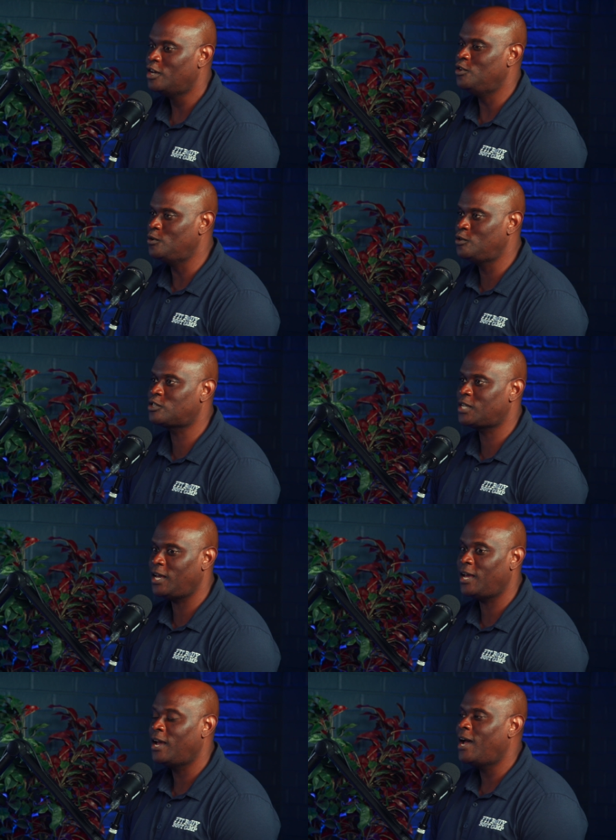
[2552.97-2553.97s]
you just
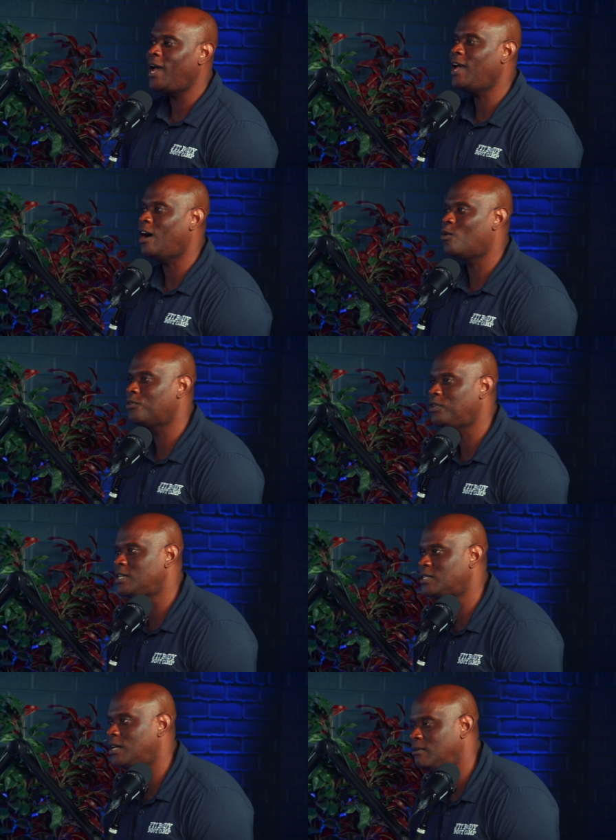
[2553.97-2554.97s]
say, "Hey, how are
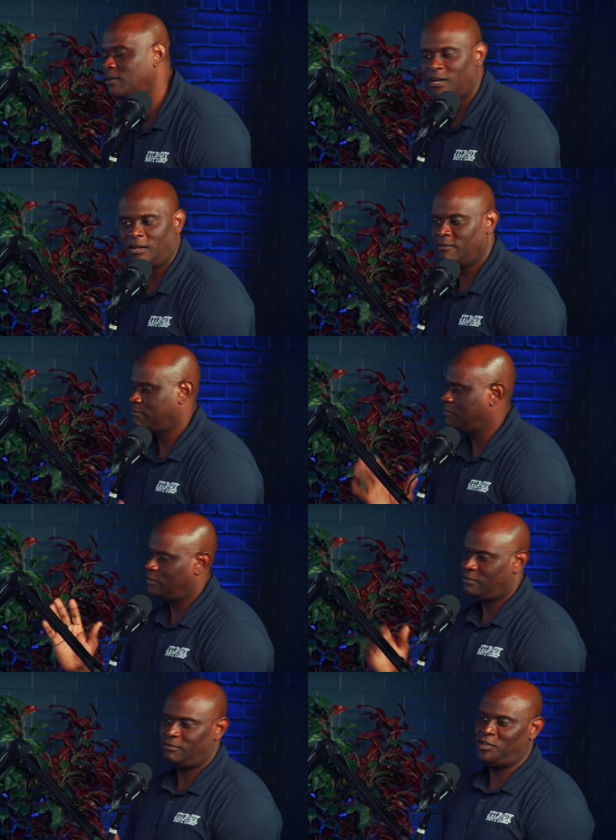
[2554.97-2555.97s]
things?" and
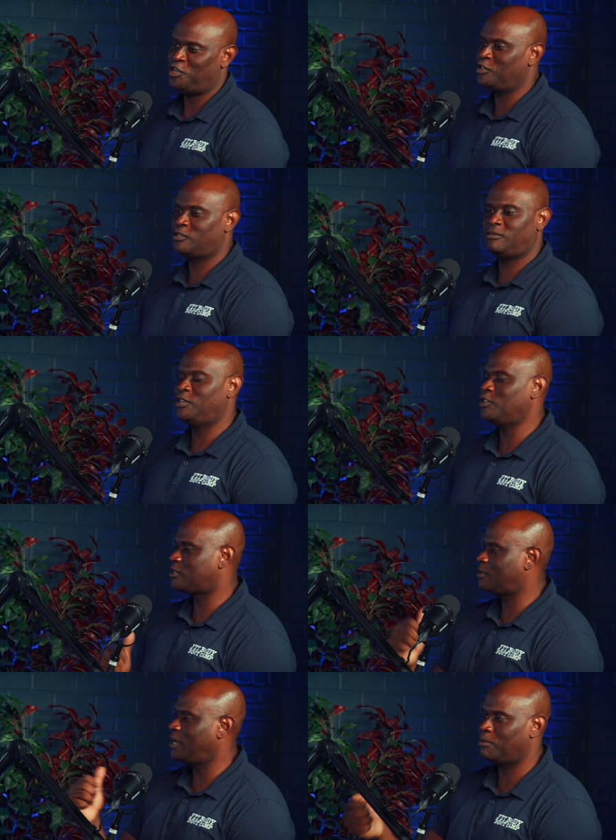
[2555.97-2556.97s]
you can just you can
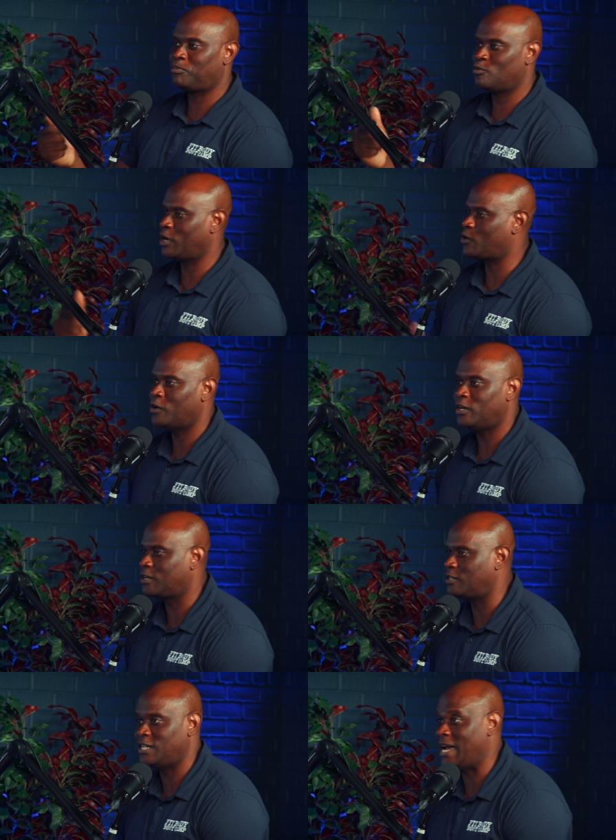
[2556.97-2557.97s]
just hit record
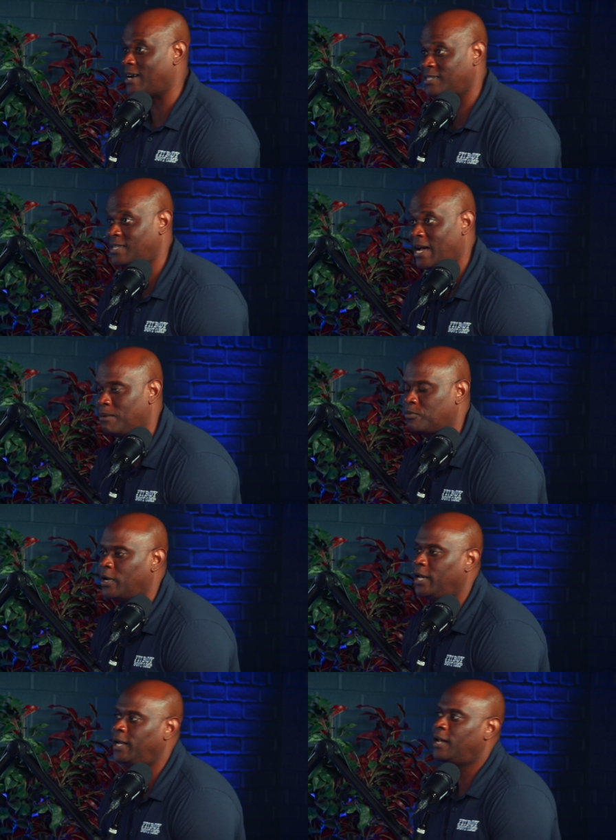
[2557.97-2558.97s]
because they're not gonna stop,
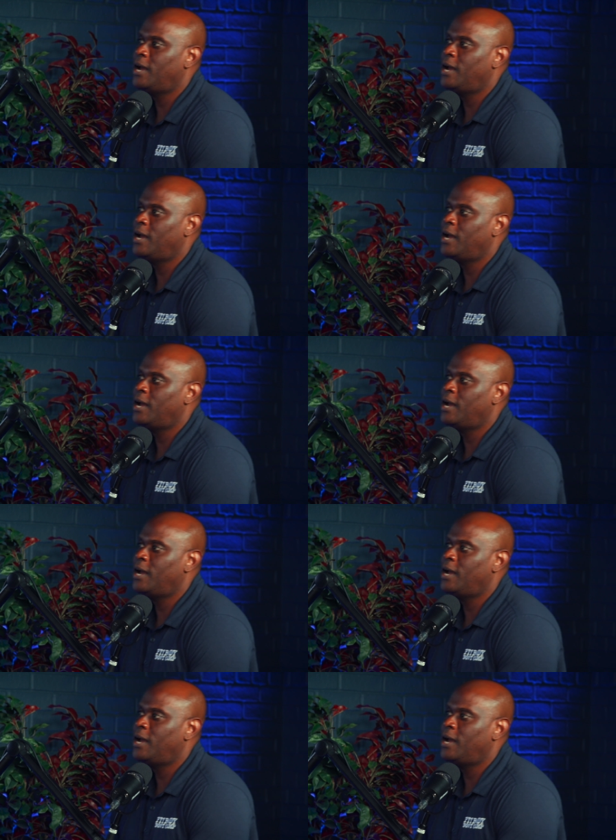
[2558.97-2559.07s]
right?